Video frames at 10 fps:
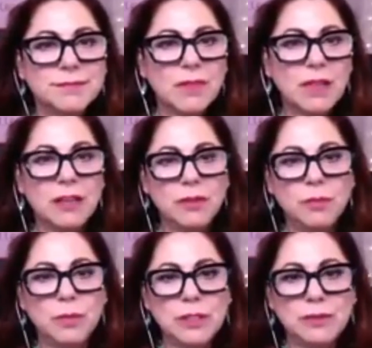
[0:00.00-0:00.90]
that
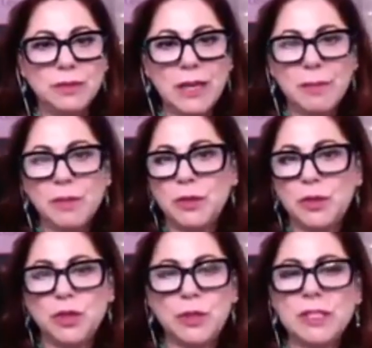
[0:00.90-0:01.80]
would happen when you were
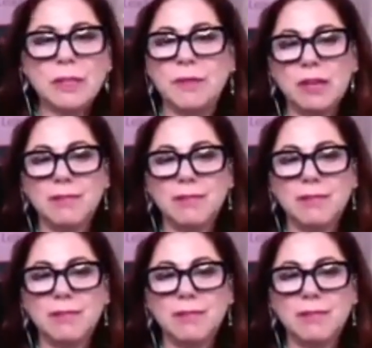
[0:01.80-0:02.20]
doing something.